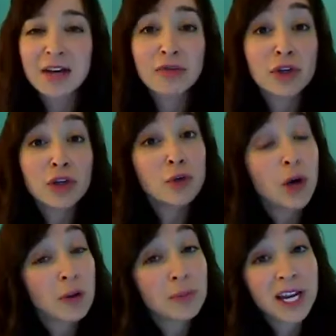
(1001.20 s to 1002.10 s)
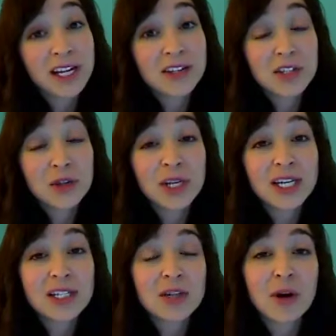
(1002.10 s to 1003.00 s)
If you are planning on
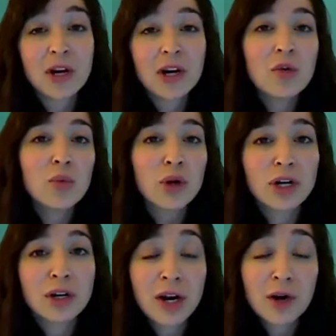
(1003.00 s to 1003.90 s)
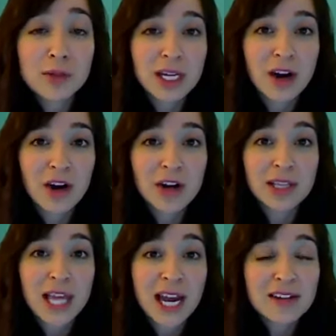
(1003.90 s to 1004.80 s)
tuning in tomorrow, we're hosting
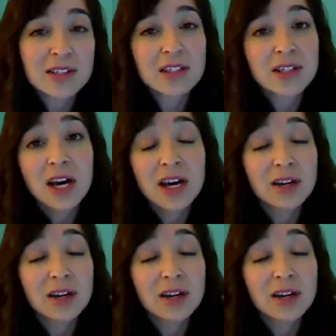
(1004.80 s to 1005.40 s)
our last